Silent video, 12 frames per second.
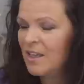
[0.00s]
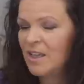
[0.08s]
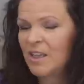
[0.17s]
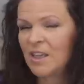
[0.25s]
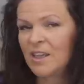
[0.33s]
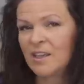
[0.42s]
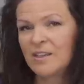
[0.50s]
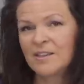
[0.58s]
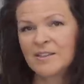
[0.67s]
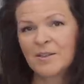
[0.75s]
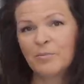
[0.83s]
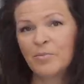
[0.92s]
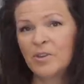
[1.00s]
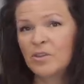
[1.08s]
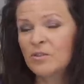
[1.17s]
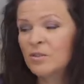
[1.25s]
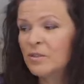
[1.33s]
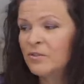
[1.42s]
He is a
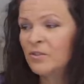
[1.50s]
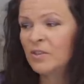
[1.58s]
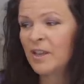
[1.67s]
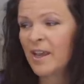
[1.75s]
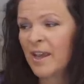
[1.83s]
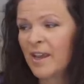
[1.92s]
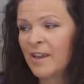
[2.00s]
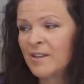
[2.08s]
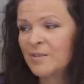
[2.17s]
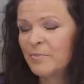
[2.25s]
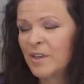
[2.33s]
beautiful cat,